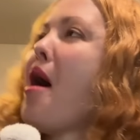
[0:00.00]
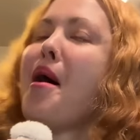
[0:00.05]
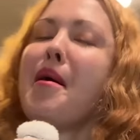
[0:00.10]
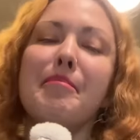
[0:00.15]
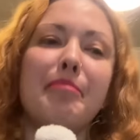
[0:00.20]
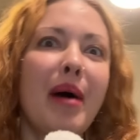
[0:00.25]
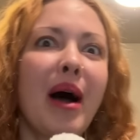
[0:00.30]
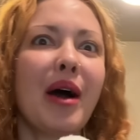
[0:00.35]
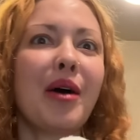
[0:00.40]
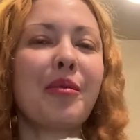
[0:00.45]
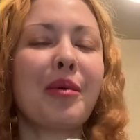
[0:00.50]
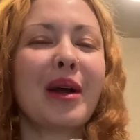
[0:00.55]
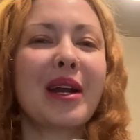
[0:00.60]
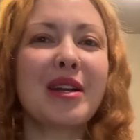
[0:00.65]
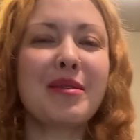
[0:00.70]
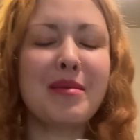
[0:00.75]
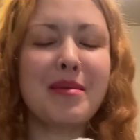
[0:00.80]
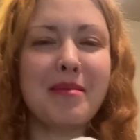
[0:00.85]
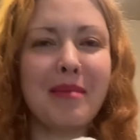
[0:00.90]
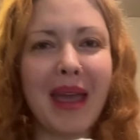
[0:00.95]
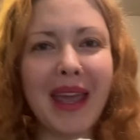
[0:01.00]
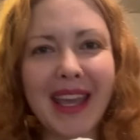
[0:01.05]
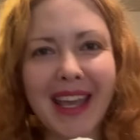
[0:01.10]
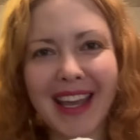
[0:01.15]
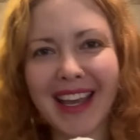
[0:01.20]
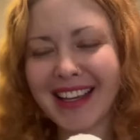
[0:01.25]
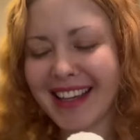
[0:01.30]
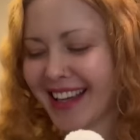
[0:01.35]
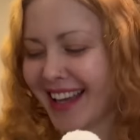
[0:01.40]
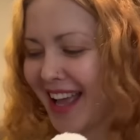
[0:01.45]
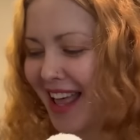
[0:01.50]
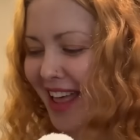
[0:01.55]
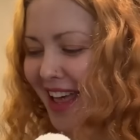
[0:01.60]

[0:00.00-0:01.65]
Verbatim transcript: But we're gonna be making